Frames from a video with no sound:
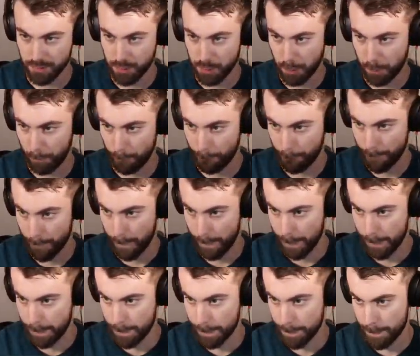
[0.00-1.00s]

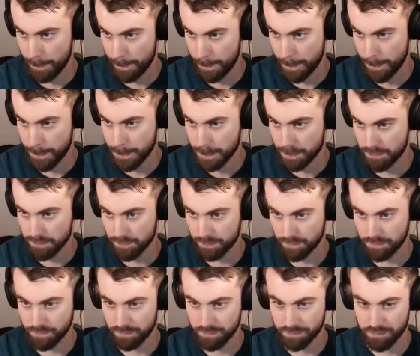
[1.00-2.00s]

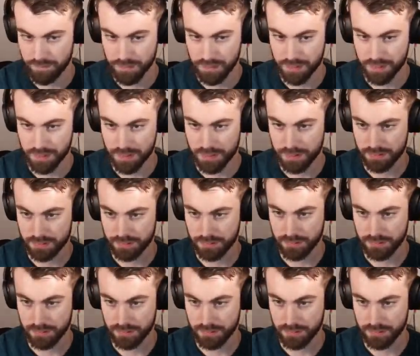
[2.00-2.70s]
Nothing is said.